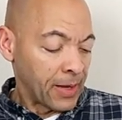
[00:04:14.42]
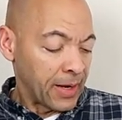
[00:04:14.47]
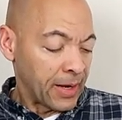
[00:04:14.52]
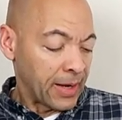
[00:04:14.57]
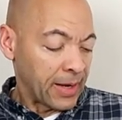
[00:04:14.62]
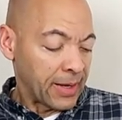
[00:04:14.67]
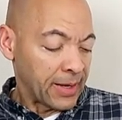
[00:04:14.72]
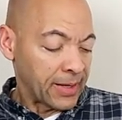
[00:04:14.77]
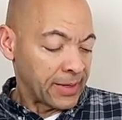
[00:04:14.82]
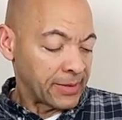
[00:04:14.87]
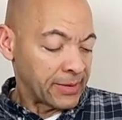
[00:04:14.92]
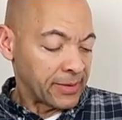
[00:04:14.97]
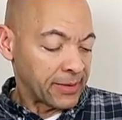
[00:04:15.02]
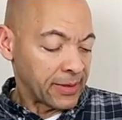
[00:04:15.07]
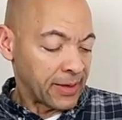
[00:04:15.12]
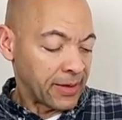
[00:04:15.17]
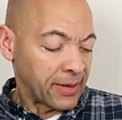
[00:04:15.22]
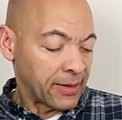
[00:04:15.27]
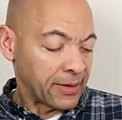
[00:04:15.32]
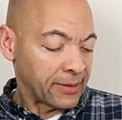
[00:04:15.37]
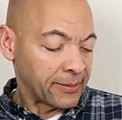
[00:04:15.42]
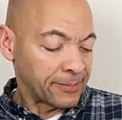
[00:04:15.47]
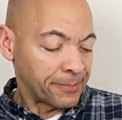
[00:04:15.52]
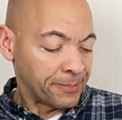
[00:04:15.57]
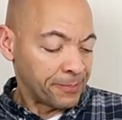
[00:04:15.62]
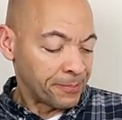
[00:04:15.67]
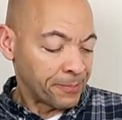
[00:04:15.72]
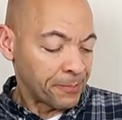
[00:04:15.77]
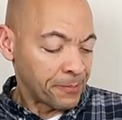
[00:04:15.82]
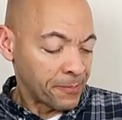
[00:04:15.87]
And, um,
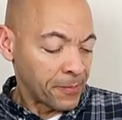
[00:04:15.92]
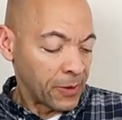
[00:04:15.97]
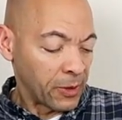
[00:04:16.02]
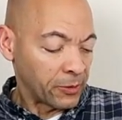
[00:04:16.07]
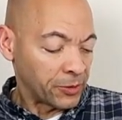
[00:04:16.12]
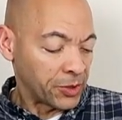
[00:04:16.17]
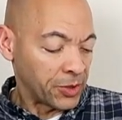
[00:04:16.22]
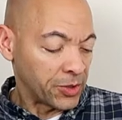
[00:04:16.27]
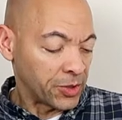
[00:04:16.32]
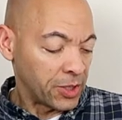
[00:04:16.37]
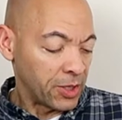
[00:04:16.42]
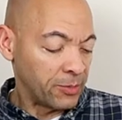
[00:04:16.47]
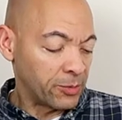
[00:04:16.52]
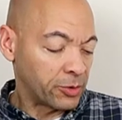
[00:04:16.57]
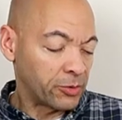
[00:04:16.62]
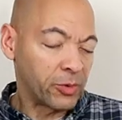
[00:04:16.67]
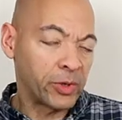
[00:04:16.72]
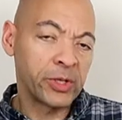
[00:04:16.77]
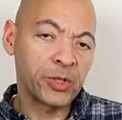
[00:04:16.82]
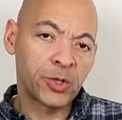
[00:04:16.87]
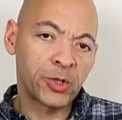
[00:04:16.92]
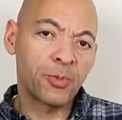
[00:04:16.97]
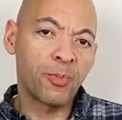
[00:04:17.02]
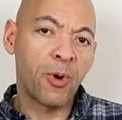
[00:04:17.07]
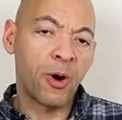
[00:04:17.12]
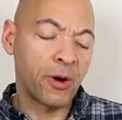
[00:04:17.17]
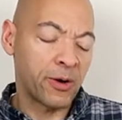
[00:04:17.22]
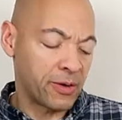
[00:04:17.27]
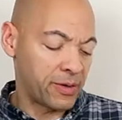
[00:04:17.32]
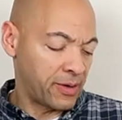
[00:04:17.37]
you know, she seems really
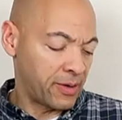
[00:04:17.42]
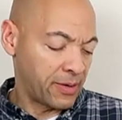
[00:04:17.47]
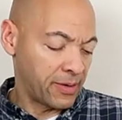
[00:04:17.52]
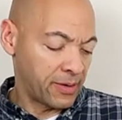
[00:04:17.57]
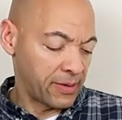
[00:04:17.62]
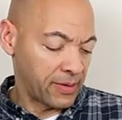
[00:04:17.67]
smart,